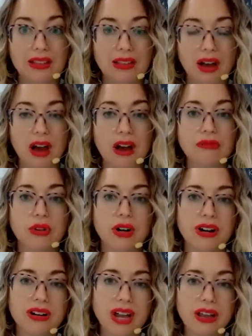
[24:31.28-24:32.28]
the
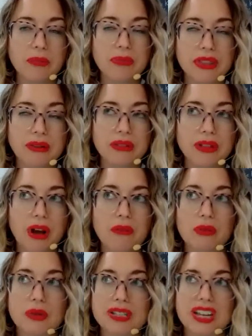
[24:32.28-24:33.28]
offer, that
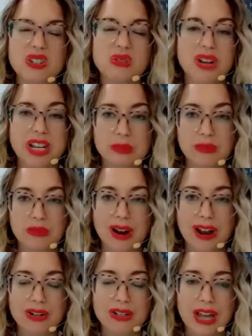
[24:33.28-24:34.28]
offer was 2 days before
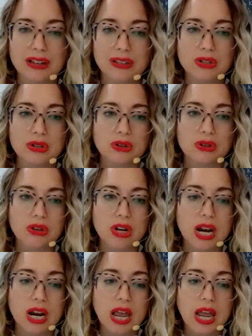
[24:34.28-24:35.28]
I actually had the
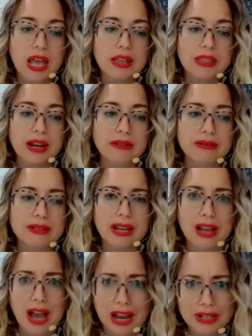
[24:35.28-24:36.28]
surgery, that I was
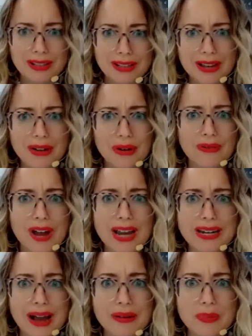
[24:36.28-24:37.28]
like, I should like go
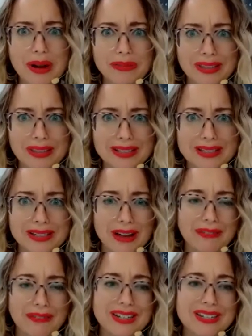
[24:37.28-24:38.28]
find out about this stuff.
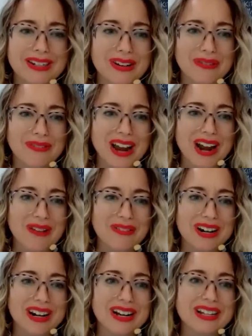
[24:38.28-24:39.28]
I should go find out
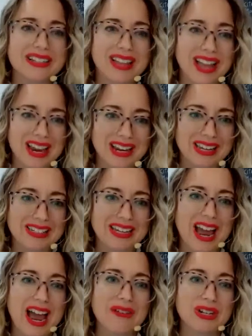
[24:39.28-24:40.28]
what it is like to
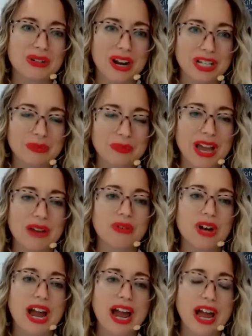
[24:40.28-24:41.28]
have a transplant and
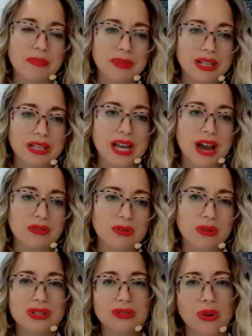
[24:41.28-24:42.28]
what happens
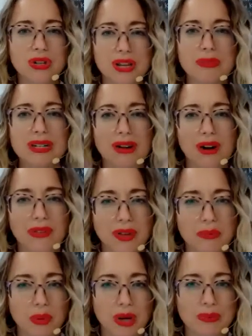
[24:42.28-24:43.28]
afterwards. Of course, I'd been to all the
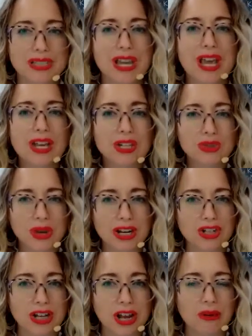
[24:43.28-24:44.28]
appointments, so I had a
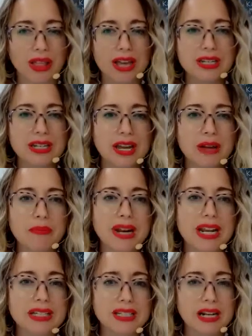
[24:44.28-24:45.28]
general idea, but
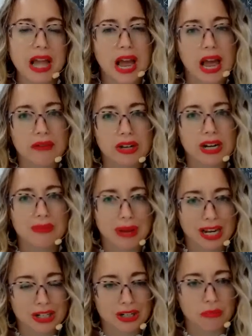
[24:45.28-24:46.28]
I didn't have any
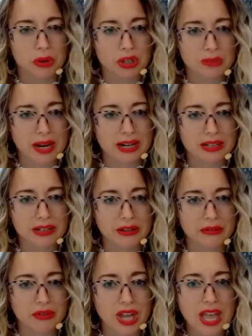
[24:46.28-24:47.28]
patient
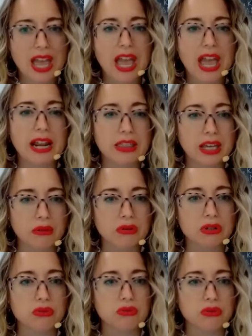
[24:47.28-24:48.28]
perspective. And I think it
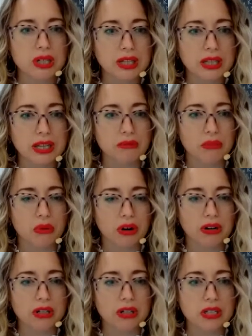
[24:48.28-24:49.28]
was really
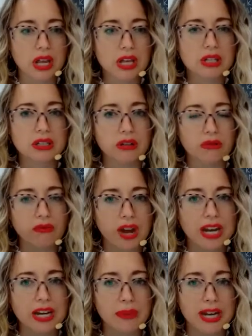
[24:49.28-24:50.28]
important to
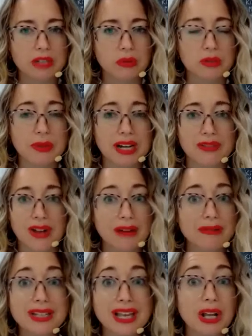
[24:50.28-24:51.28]
find patient perspective. I
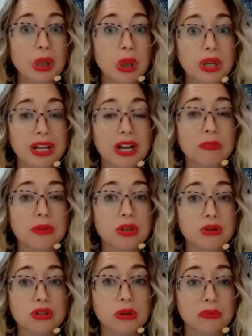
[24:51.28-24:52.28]
was like looking up
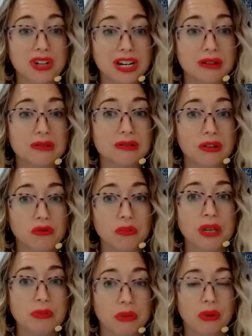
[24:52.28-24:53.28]
YouTube videos of
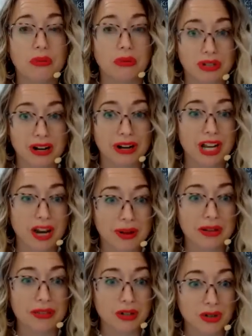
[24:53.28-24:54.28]
people that were talking
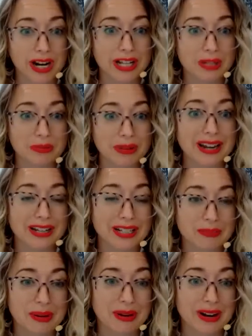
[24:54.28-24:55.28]
about their transplant
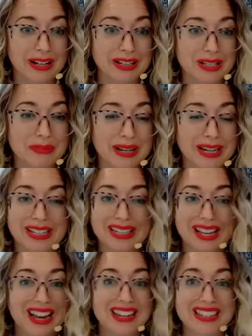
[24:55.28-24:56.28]
experience because
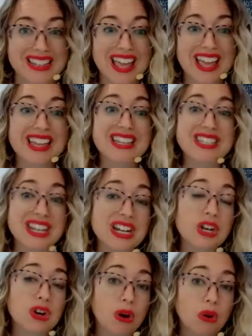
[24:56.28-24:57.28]
I just
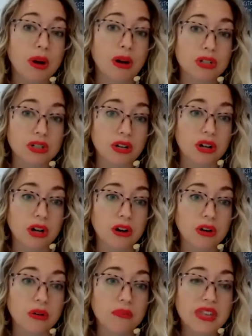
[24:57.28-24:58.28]
didn't know where to
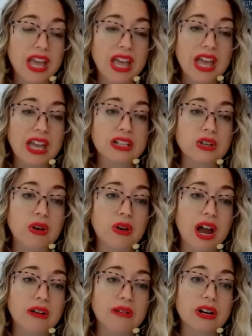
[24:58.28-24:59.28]
go. And so
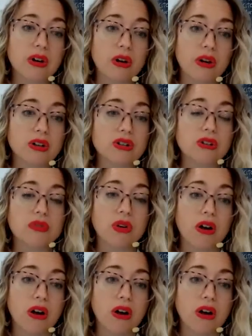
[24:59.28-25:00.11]
I would encourage you, if you're